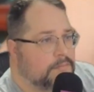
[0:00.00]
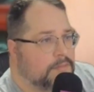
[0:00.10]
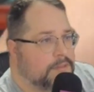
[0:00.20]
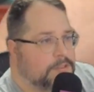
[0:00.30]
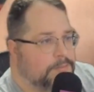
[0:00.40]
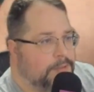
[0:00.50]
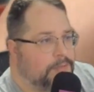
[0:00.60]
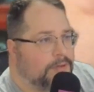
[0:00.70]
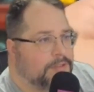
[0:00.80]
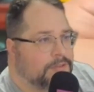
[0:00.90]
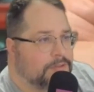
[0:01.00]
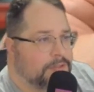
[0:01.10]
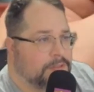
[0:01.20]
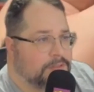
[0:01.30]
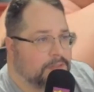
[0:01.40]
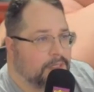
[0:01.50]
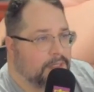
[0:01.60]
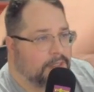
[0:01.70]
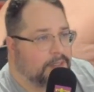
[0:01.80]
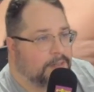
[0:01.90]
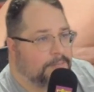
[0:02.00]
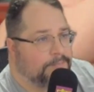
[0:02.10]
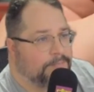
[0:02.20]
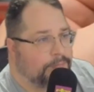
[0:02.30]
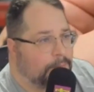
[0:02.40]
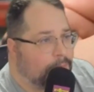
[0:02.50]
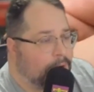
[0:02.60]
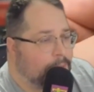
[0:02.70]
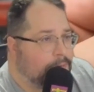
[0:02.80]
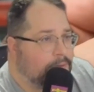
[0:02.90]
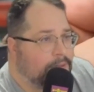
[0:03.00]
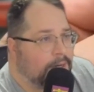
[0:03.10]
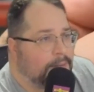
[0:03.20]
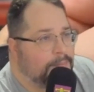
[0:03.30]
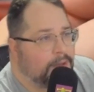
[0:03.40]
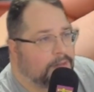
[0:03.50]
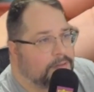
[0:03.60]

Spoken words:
Speed Racer is a property that I'm not